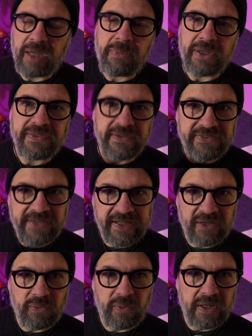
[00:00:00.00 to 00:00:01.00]
I bought the
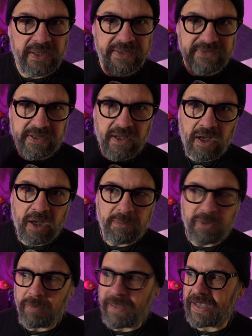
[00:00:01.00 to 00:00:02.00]
second one as a
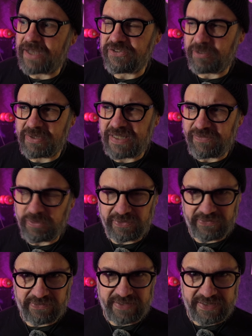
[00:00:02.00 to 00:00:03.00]
combo package. I believe it
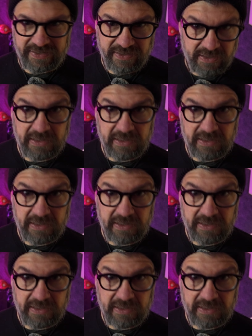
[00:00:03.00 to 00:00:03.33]
was the